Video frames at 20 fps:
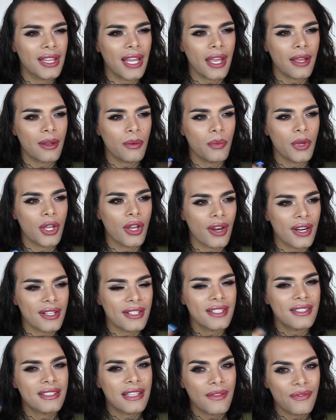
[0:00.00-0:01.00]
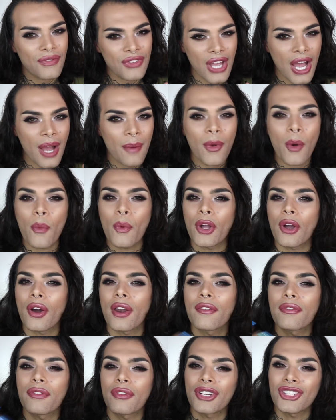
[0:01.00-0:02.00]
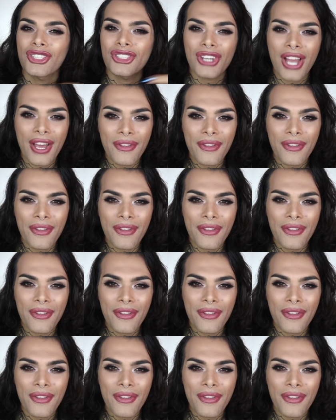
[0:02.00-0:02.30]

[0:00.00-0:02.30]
like we got it at the same time, we got it for each